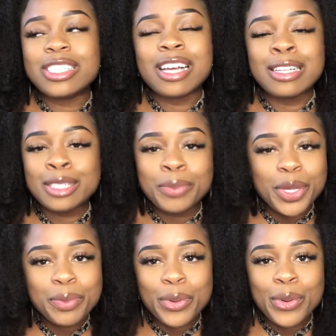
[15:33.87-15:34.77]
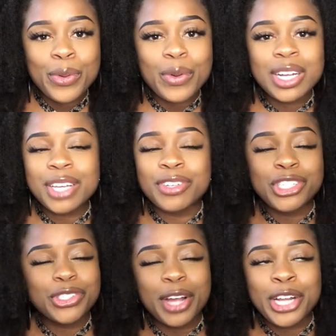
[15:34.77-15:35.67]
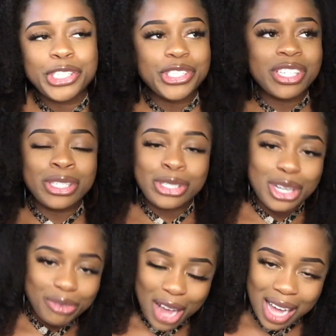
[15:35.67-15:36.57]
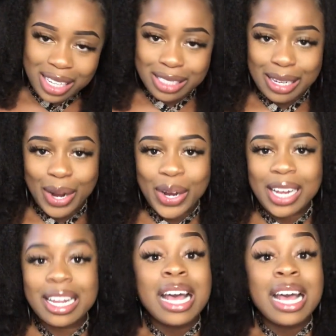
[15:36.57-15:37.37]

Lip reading: tons of people or even strangers and stuff kind of staring.